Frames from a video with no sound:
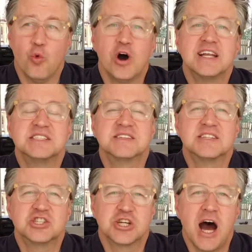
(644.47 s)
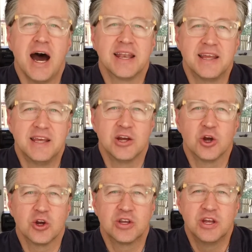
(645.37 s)
what is the shot
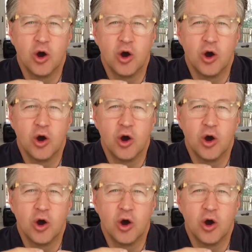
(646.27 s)
here?